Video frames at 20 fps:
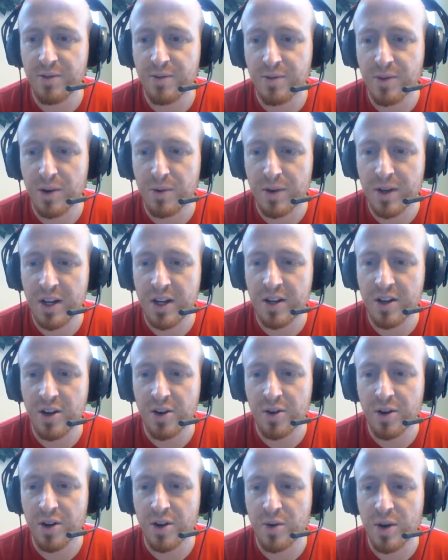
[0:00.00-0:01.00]
Well, we need to know
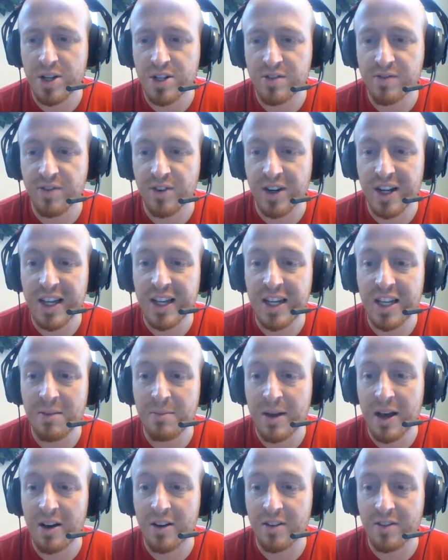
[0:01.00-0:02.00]
an equation for any
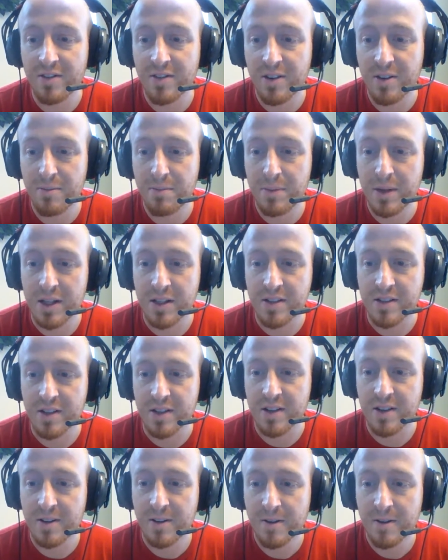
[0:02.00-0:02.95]
amount of pizza.